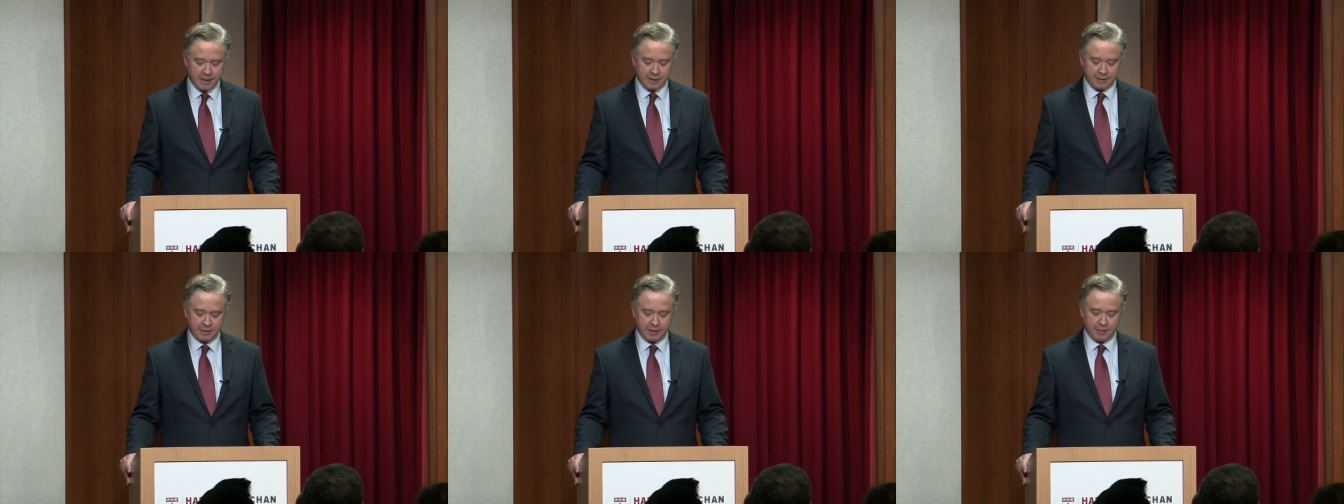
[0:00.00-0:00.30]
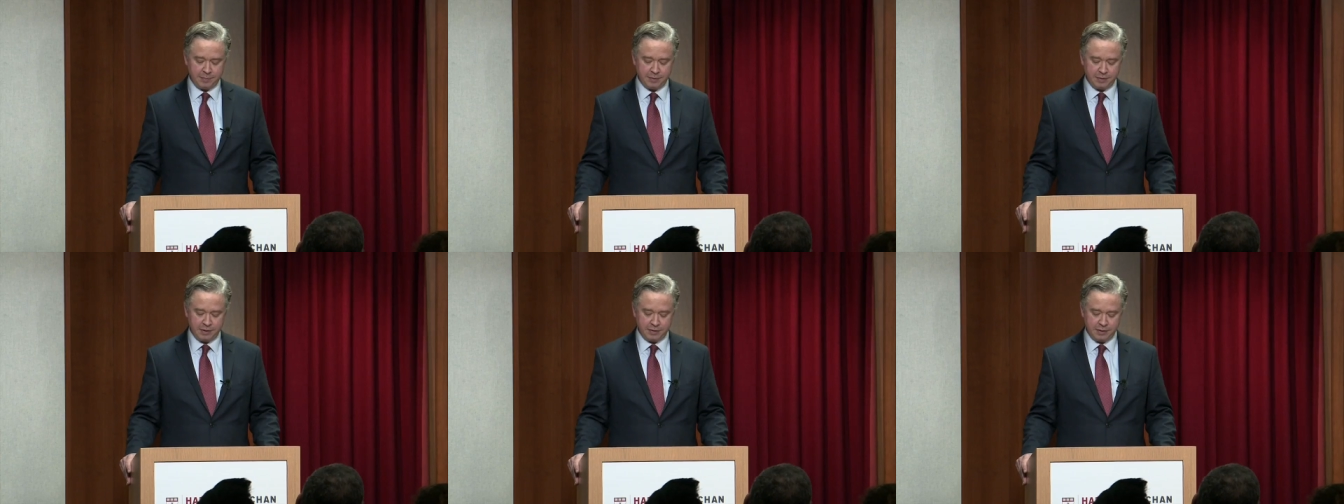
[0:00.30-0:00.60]

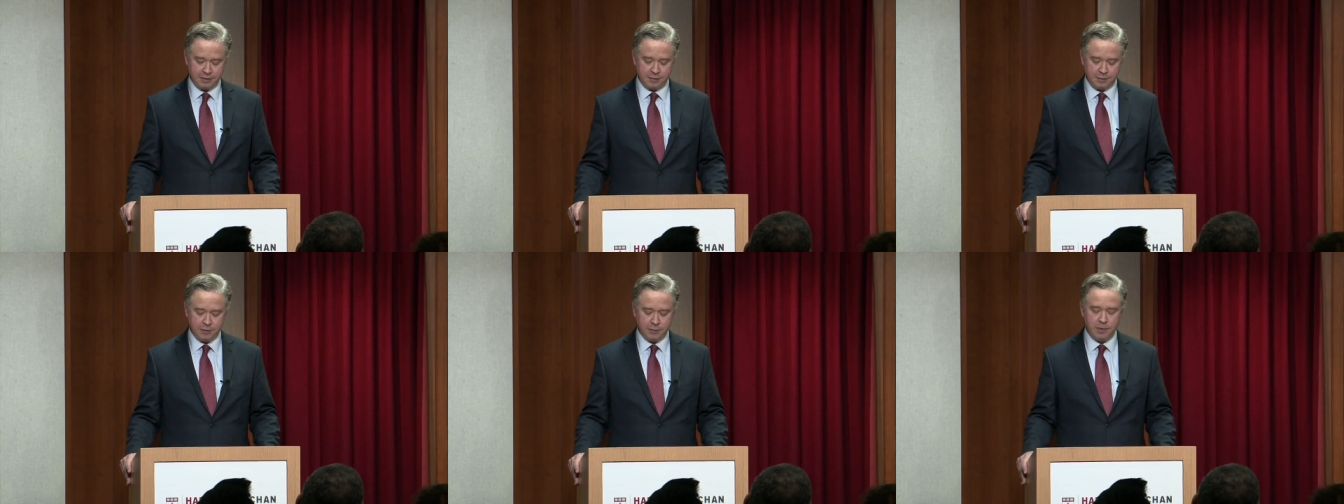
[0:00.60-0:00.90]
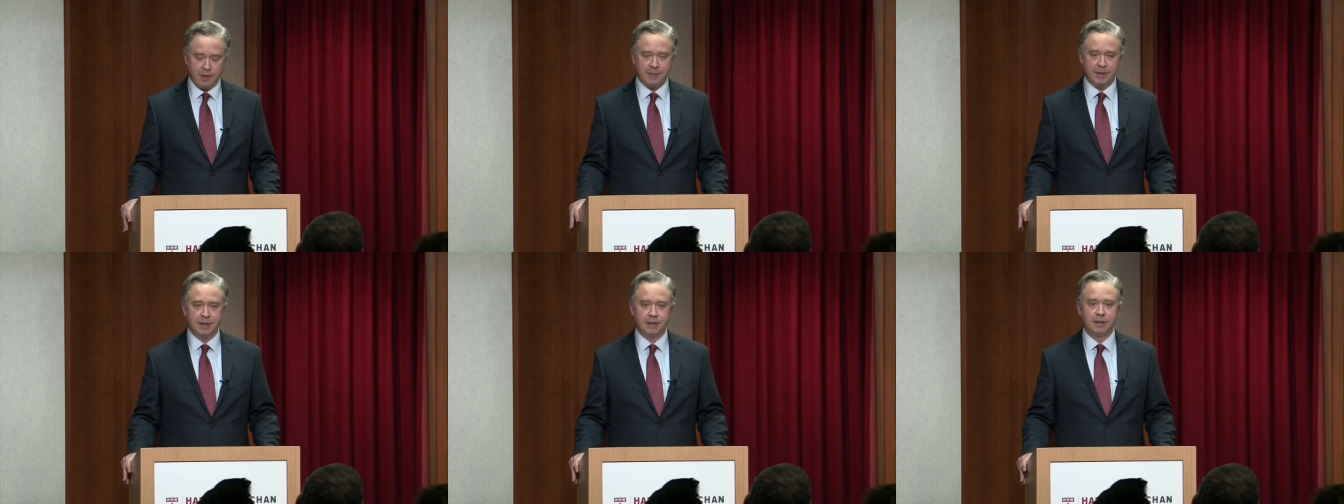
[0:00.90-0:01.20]
military positions to
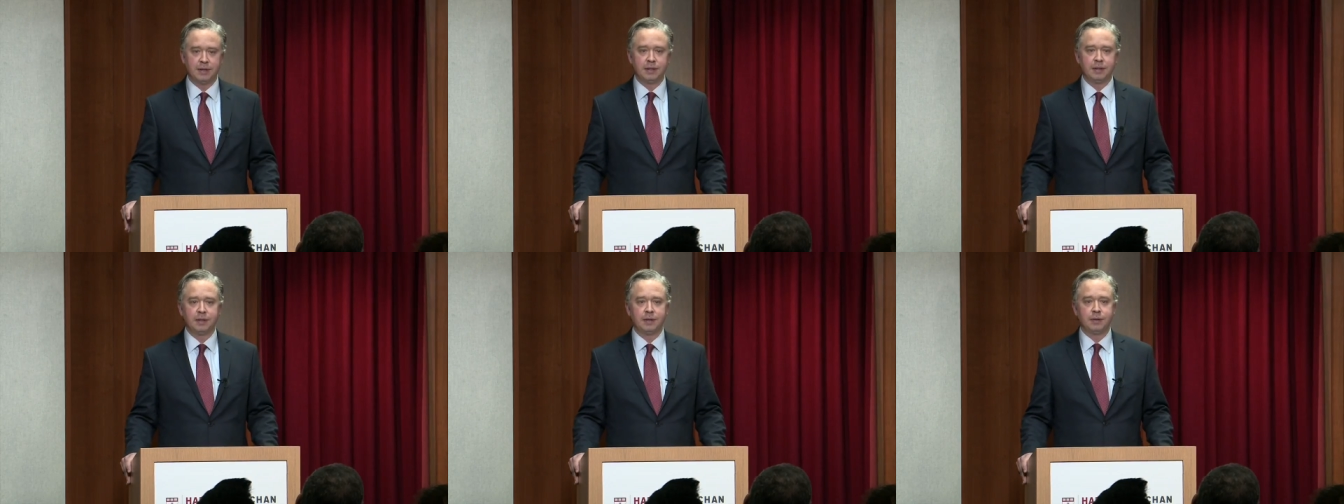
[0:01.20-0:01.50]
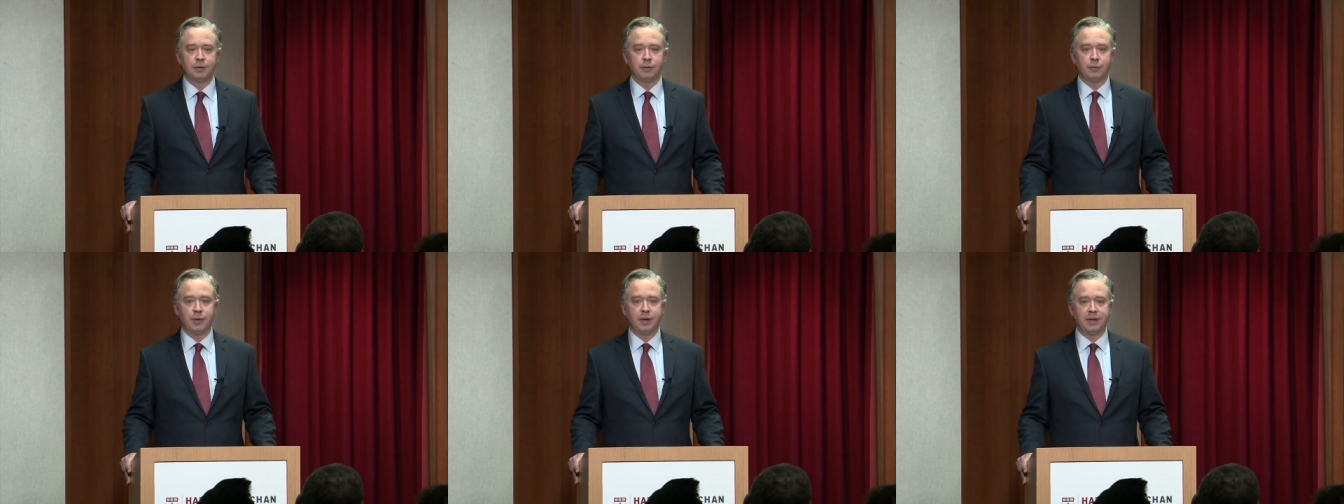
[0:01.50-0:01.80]
women
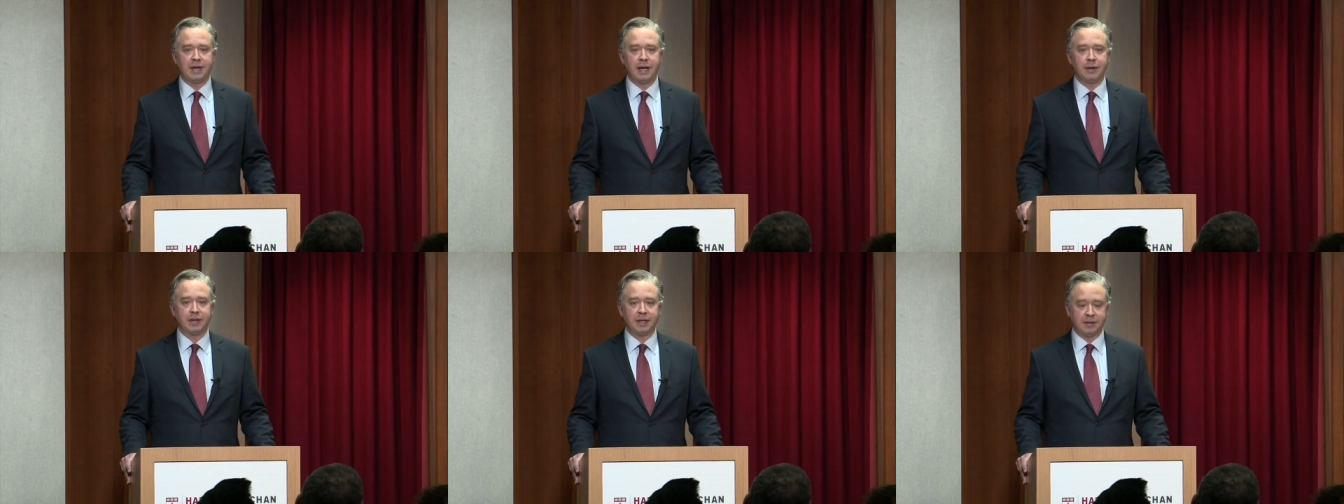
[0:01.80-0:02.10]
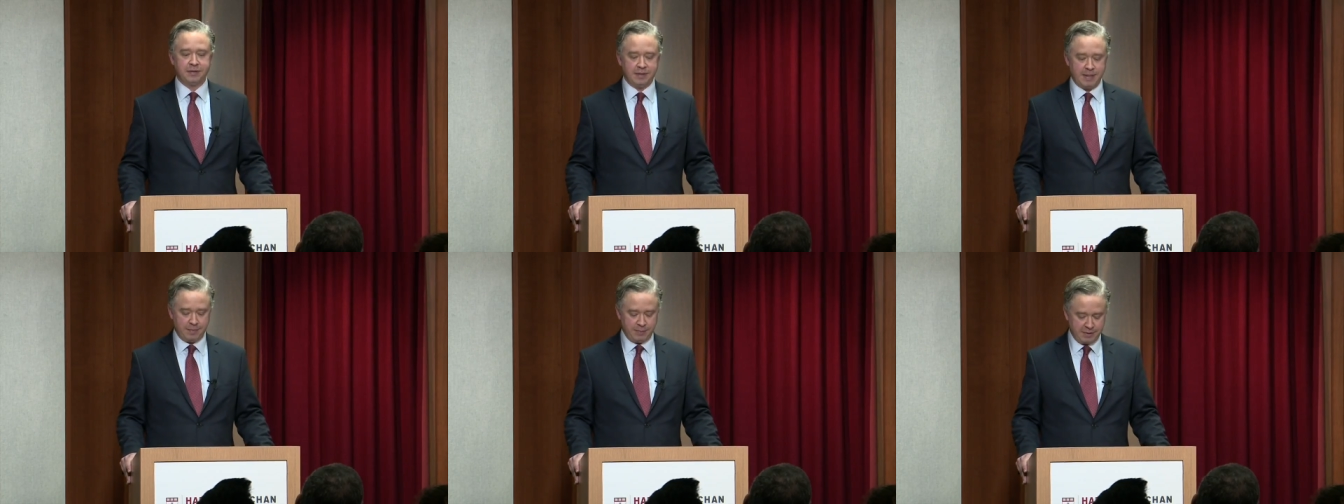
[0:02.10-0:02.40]
without
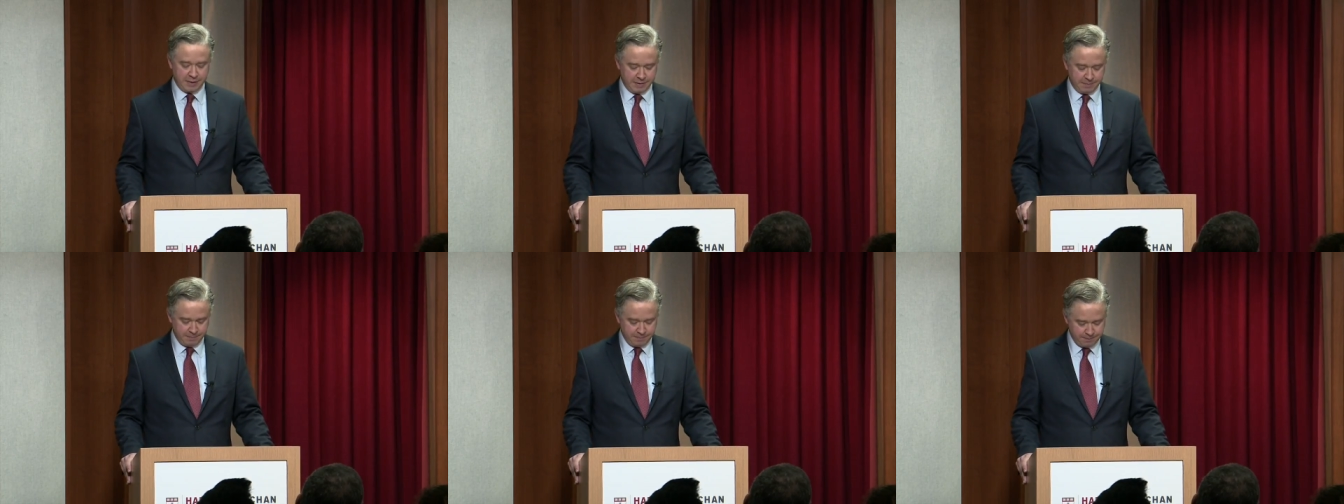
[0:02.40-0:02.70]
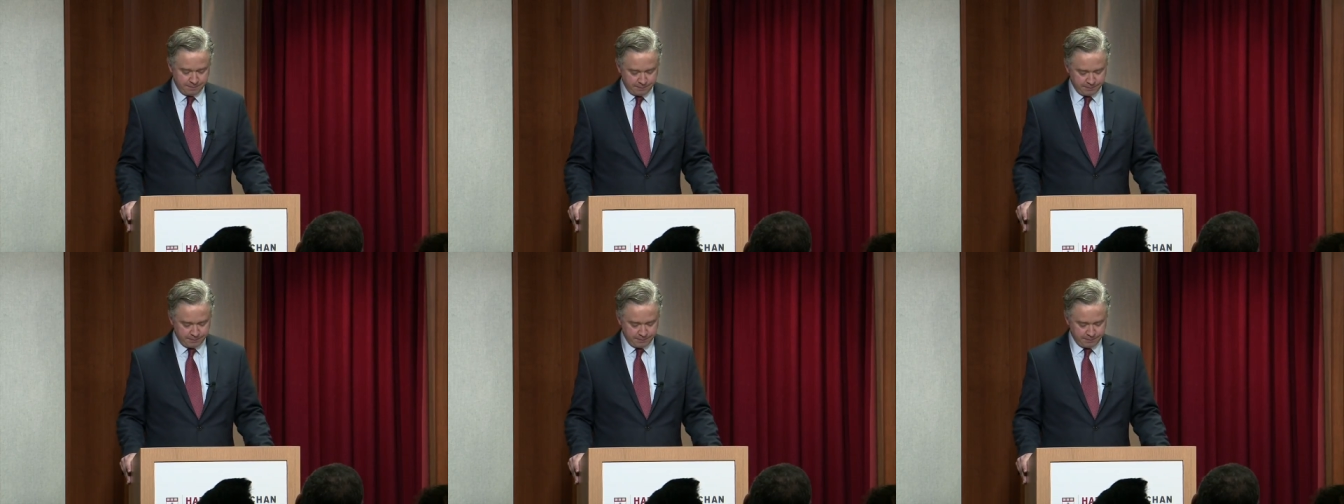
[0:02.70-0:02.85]
exception.